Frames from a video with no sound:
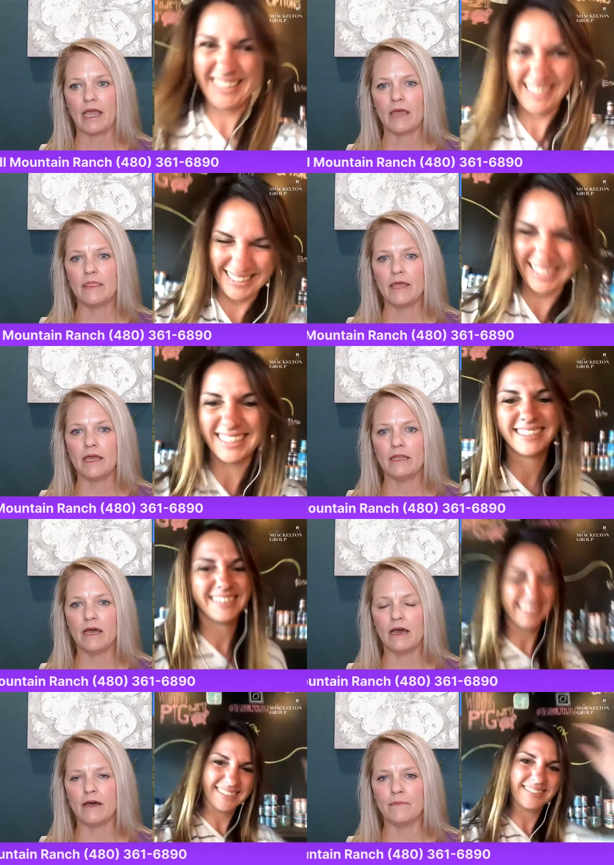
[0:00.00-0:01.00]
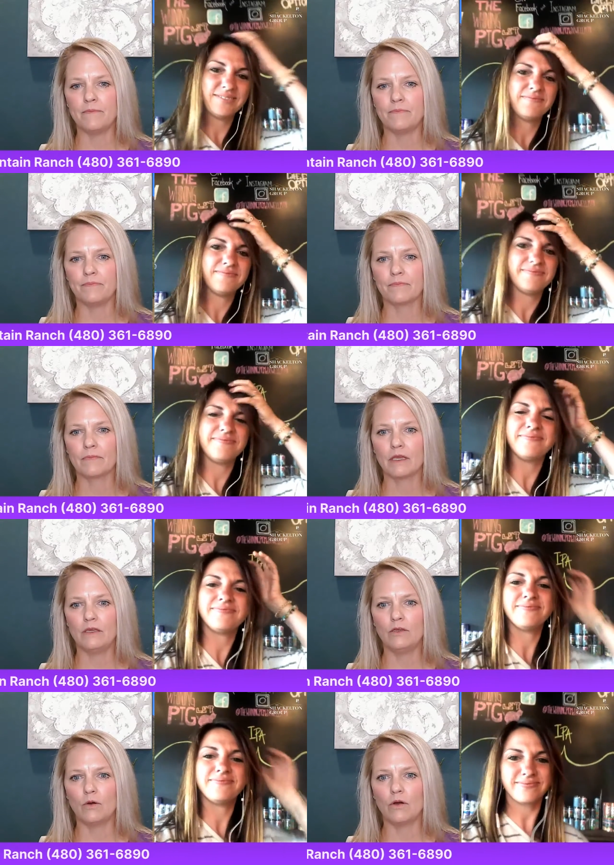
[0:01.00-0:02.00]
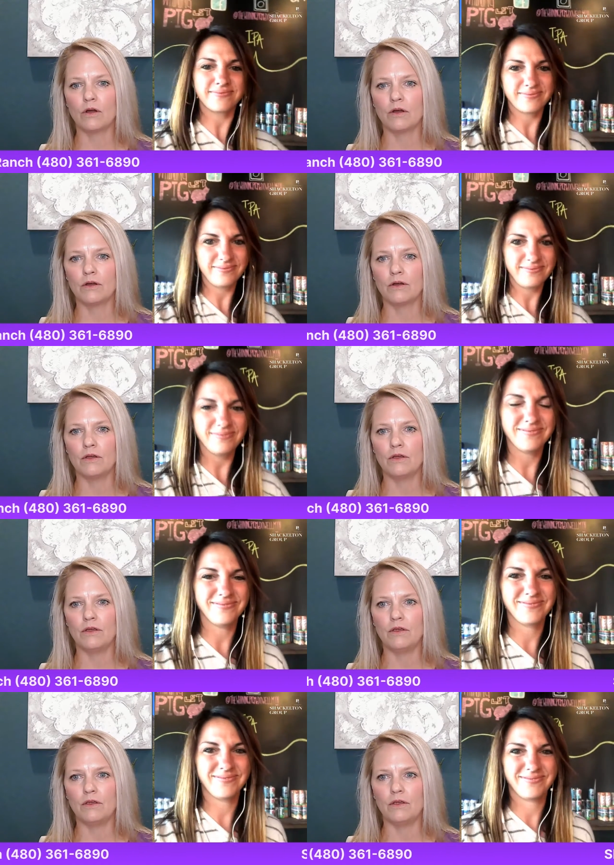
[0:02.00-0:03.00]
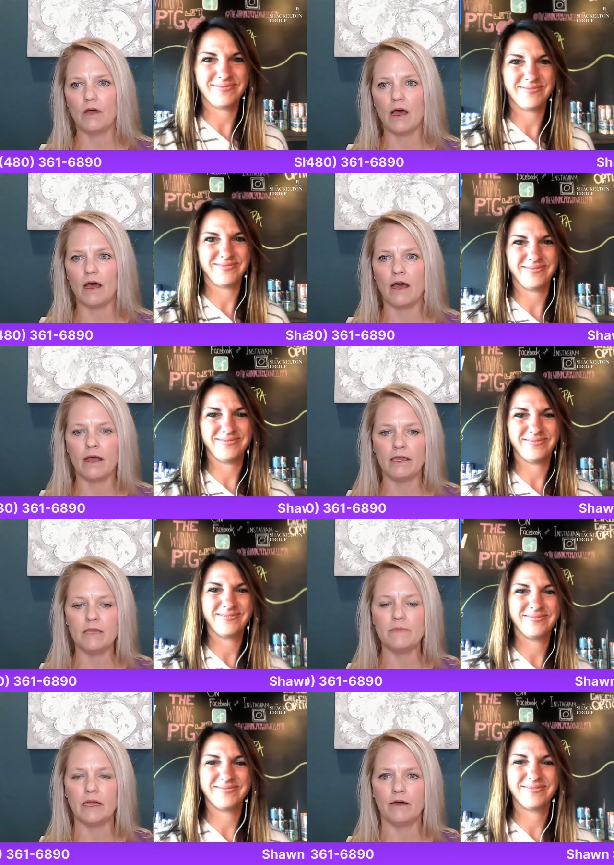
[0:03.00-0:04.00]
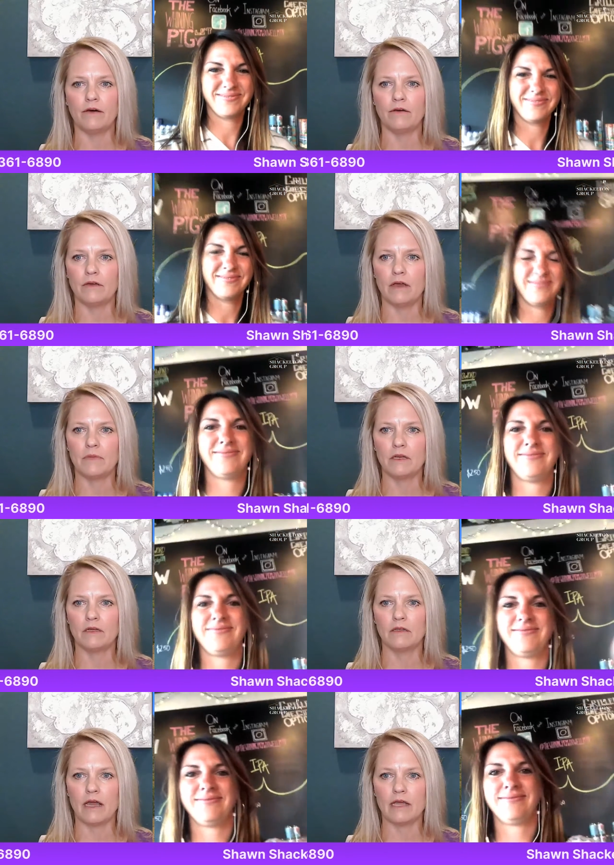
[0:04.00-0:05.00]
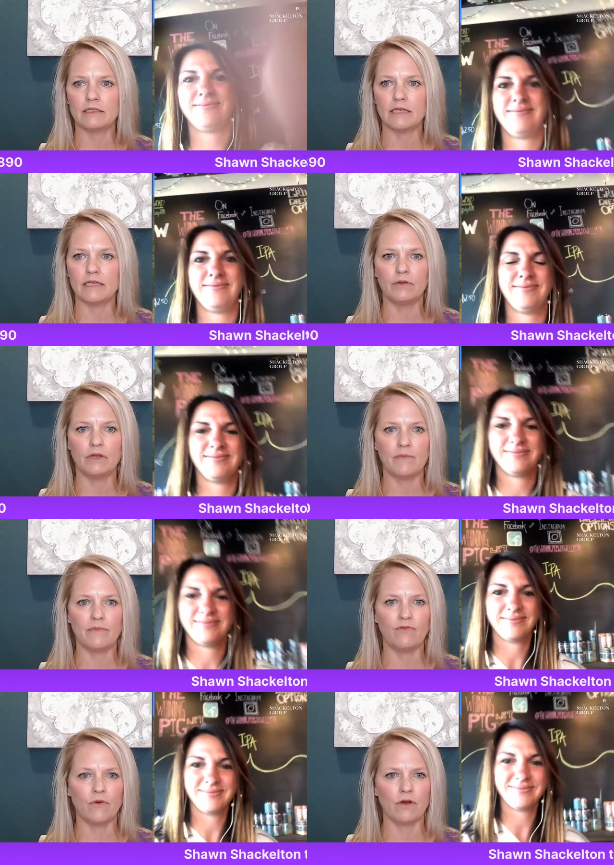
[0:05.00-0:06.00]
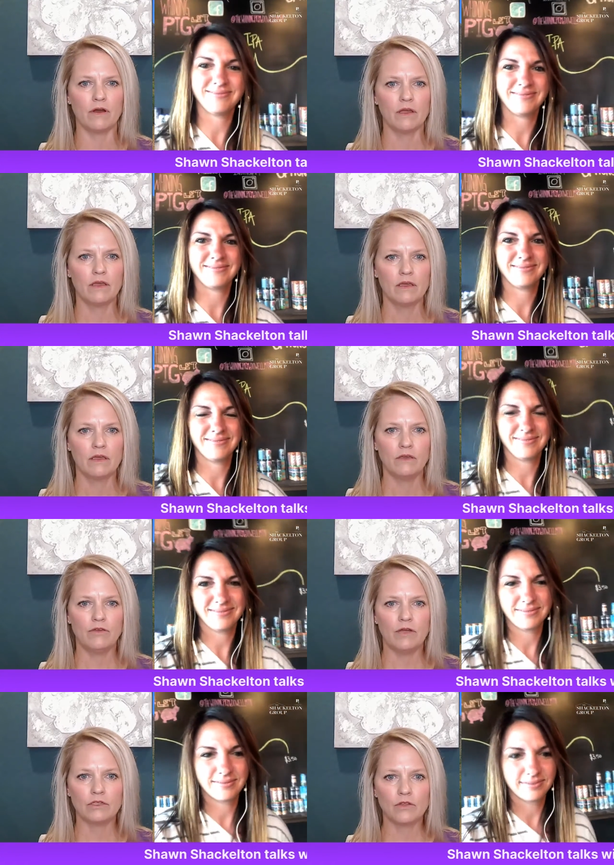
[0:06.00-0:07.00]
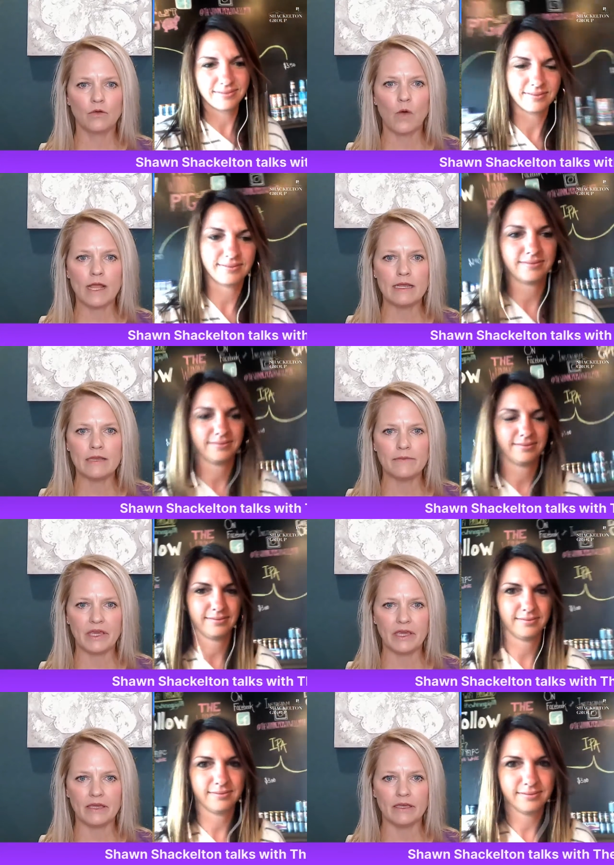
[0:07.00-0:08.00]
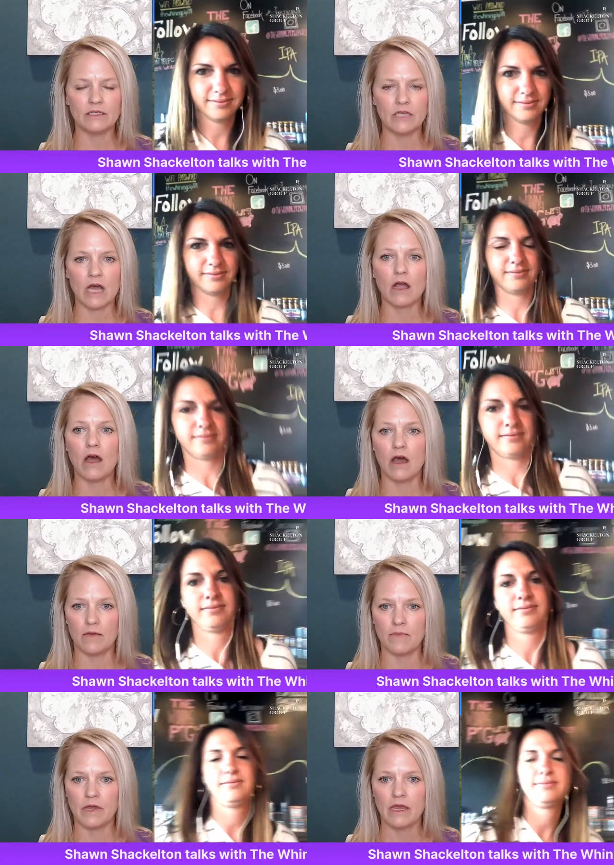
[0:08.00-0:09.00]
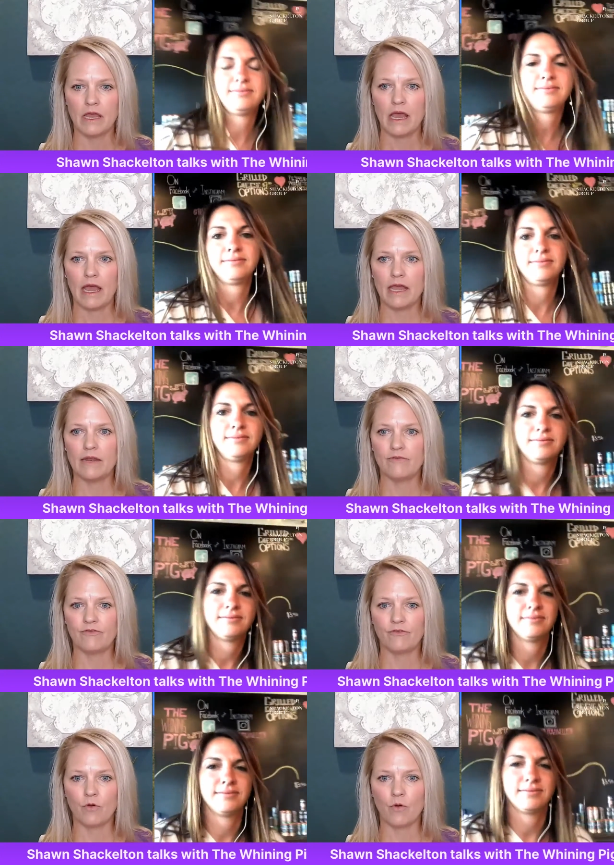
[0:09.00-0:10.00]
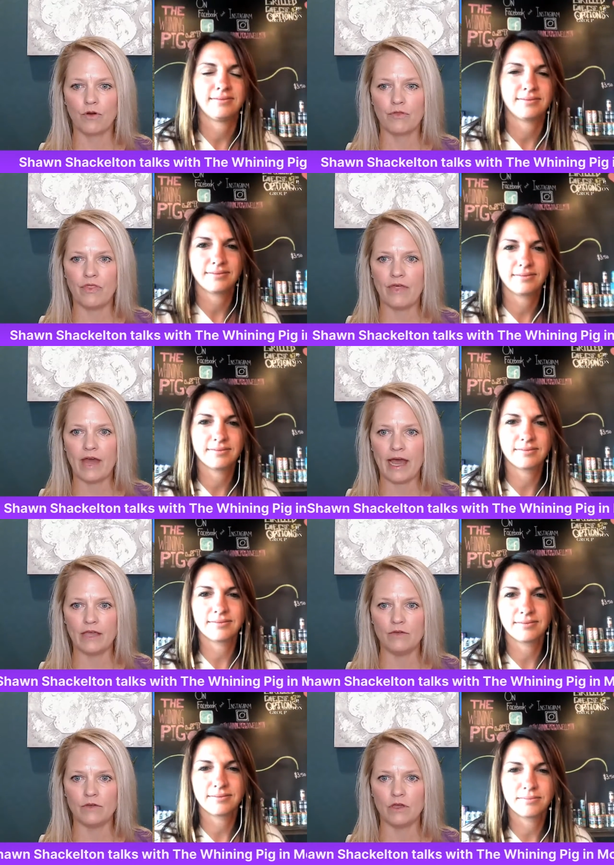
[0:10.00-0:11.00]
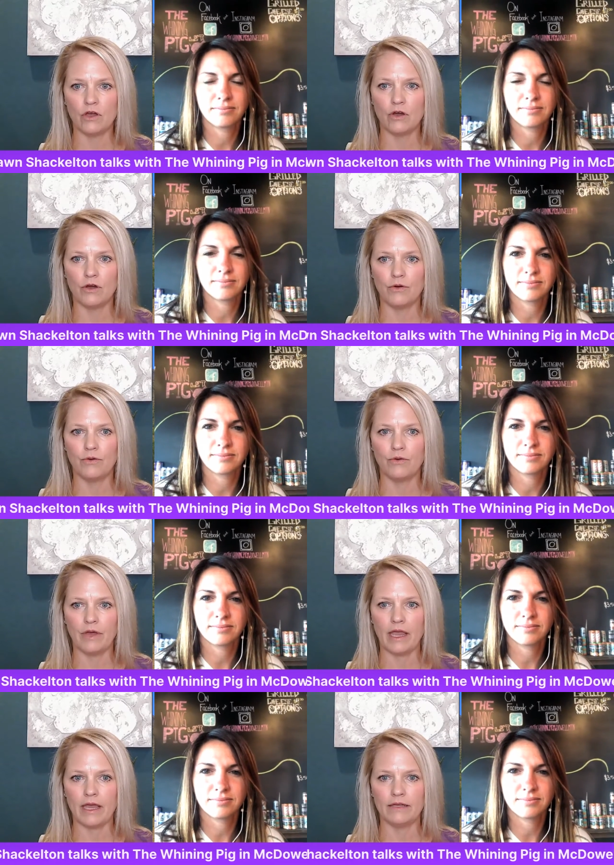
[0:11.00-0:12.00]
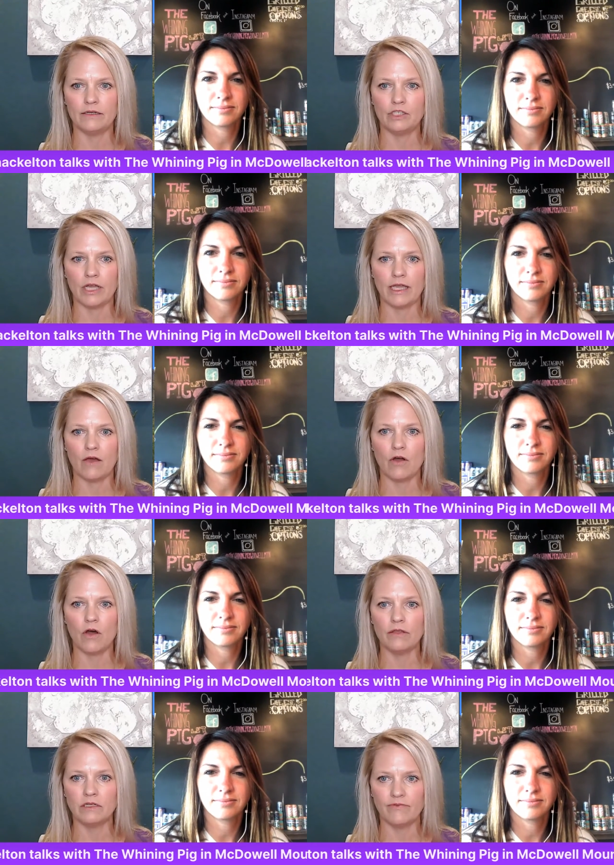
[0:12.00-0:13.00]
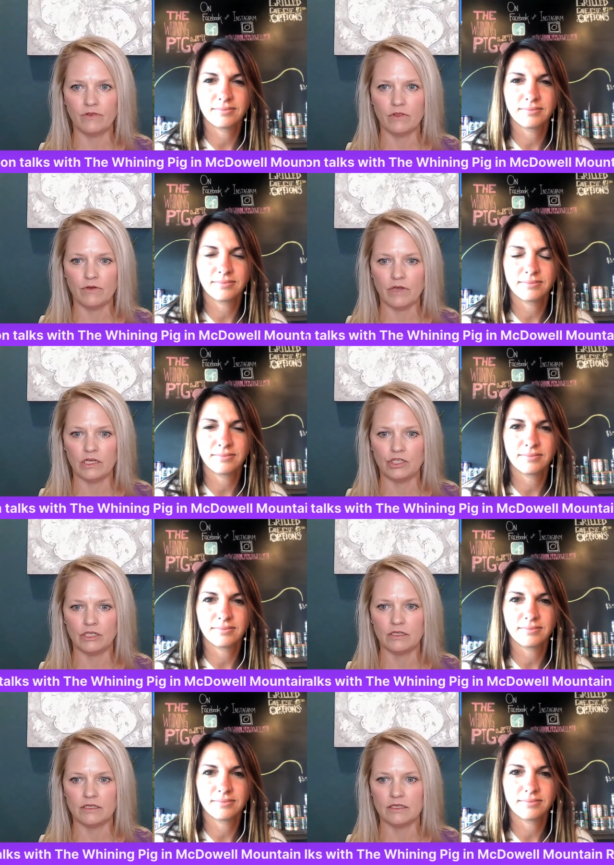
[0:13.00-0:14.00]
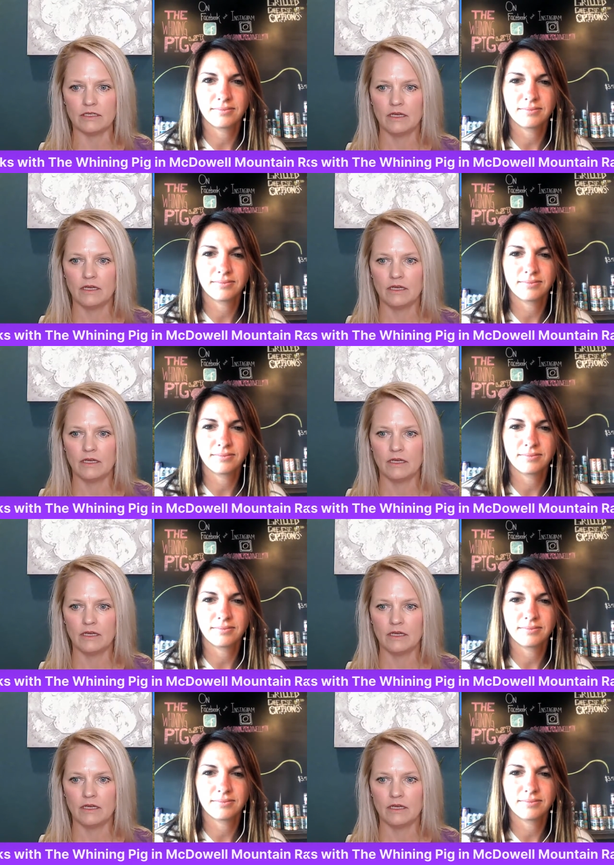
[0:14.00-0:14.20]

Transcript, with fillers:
Speaker 1: and then um, your uh, email. I'm gonna. I, I pulled it up before. You guys are the whiningpig.com and for that, you can go and check out all the different locations